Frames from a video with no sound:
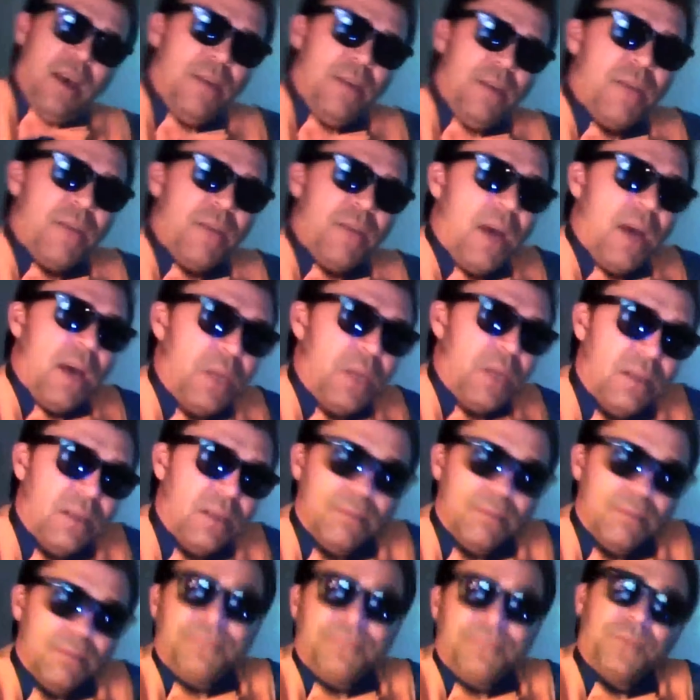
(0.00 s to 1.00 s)
I
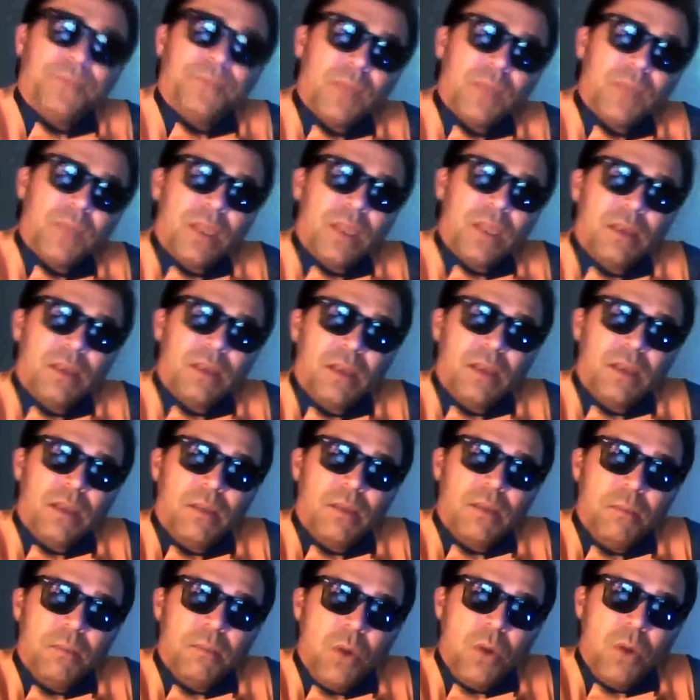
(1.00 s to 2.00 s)
mean,
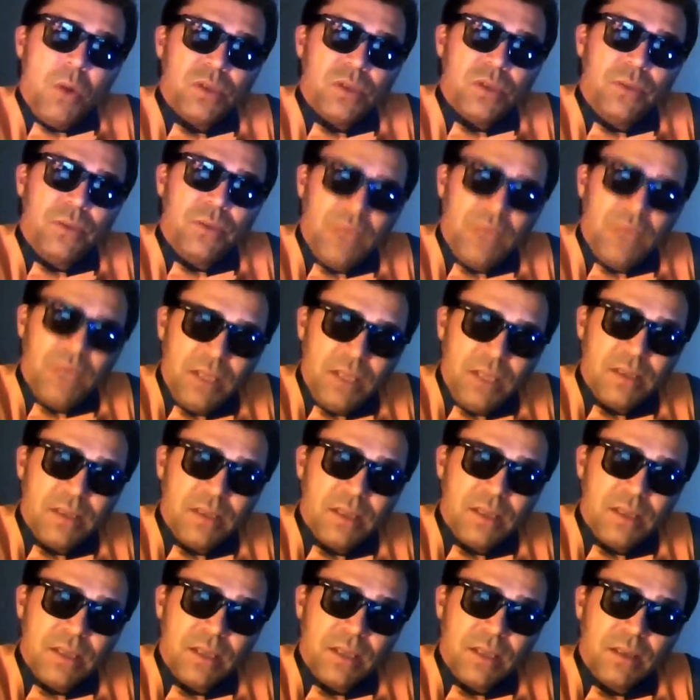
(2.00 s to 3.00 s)
most of
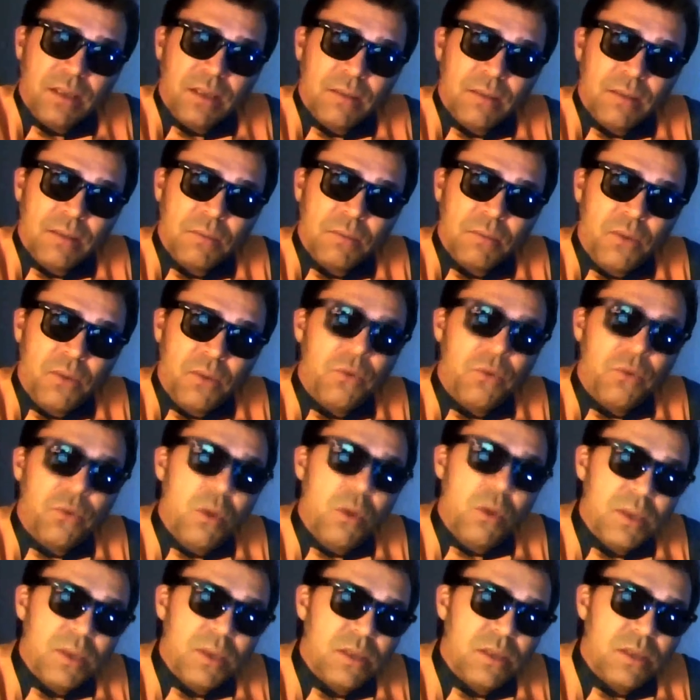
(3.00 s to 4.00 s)
these
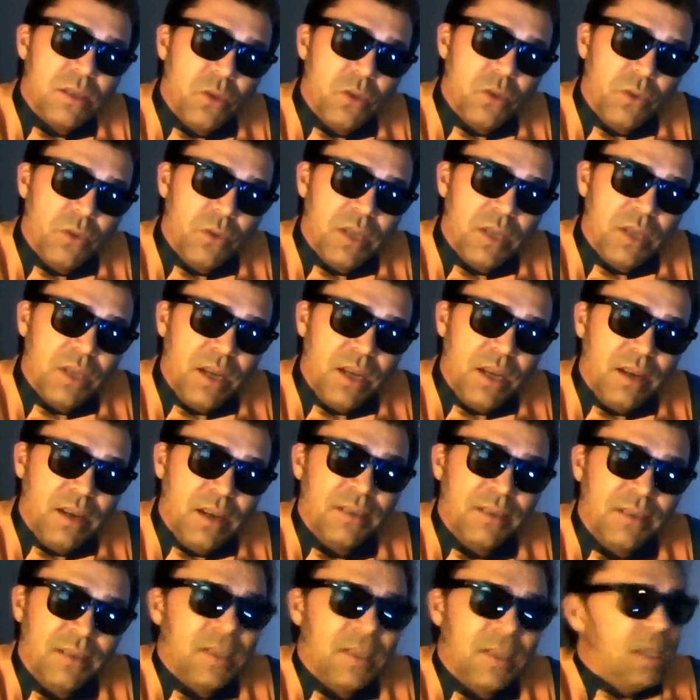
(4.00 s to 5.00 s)
performances over there
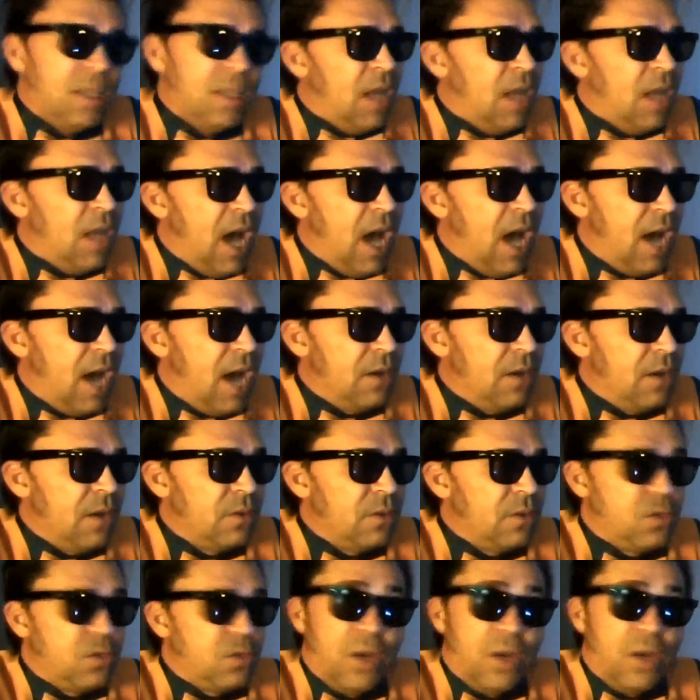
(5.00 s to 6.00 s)
are
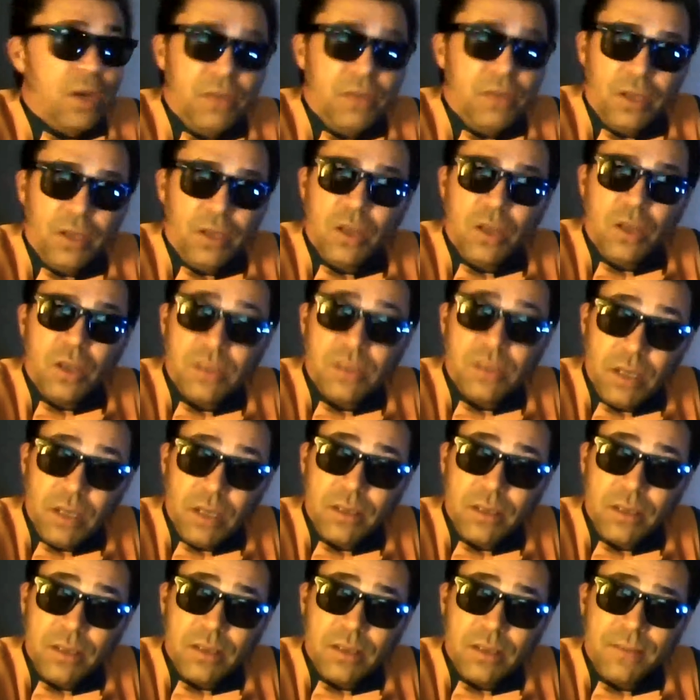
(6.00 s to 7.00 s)
charity
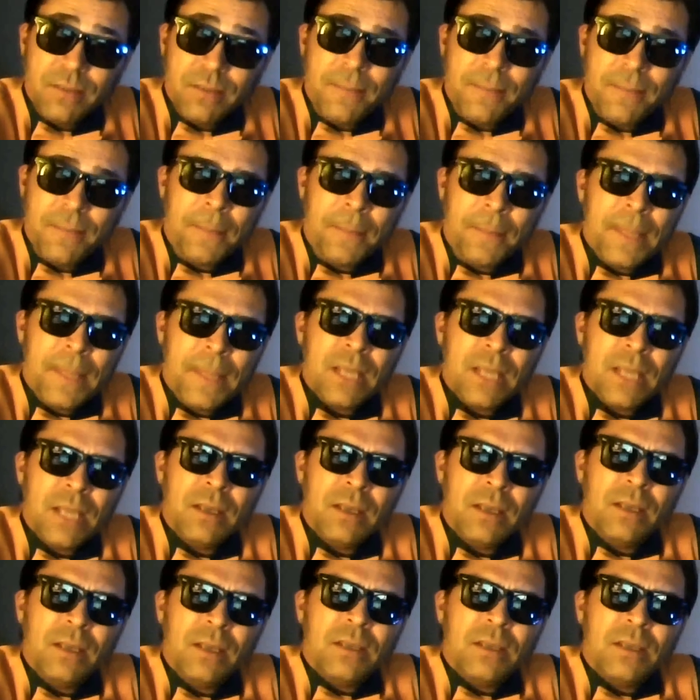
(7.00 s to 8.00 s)
concerts,
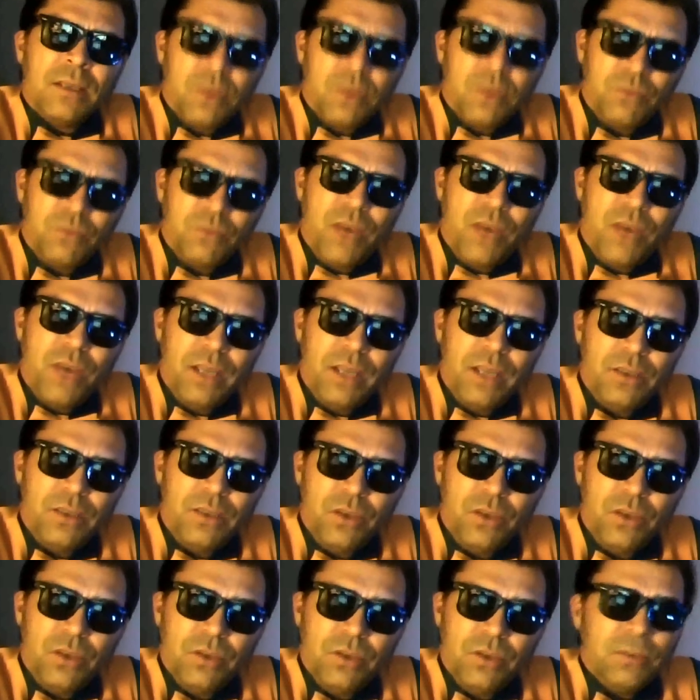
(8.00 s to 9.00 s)
so I'm trying
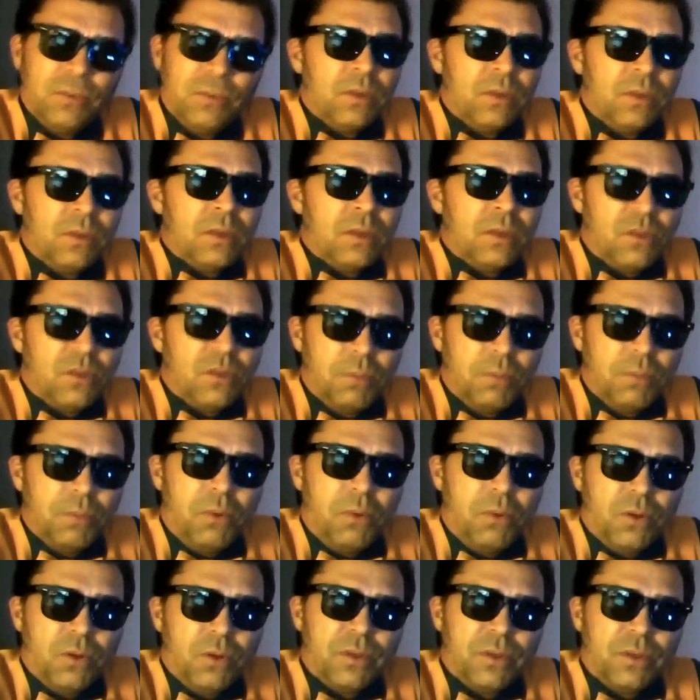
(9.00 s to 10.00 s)
to
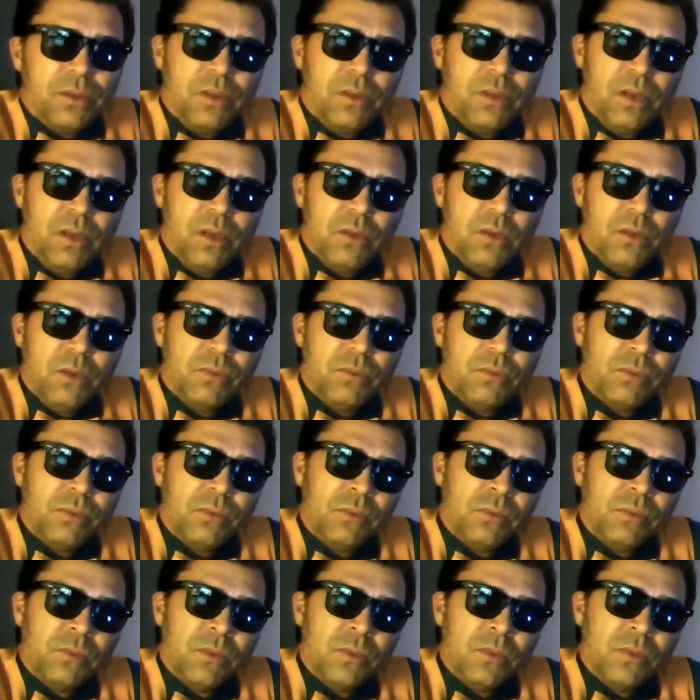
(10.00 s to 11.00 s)
support, you know,
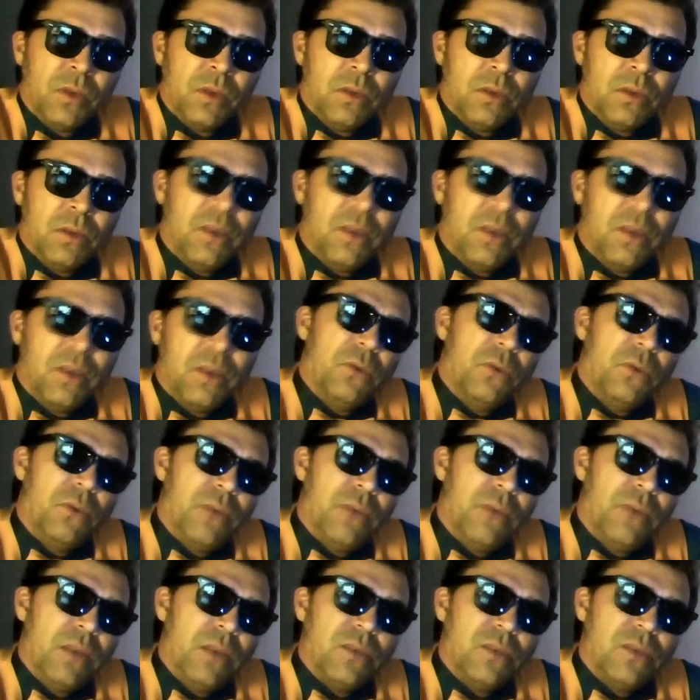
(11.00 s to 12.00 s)
different
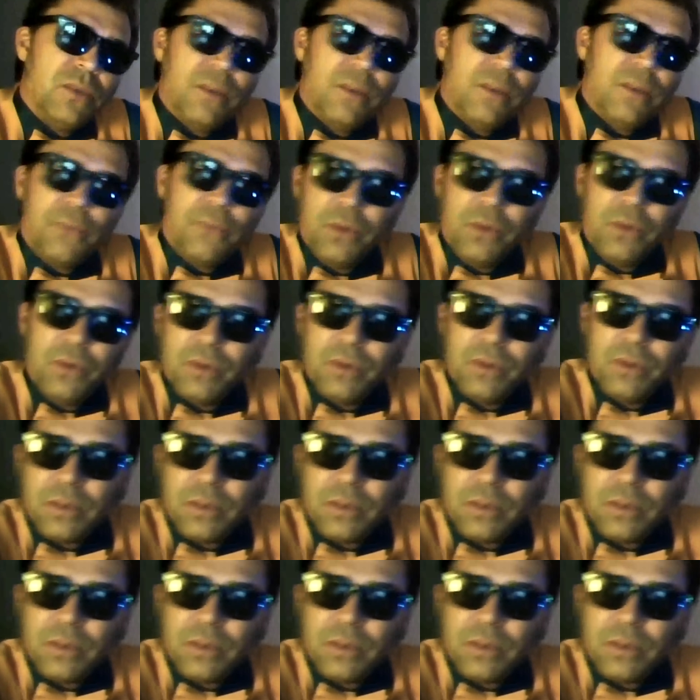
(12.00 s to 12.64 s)
venues, different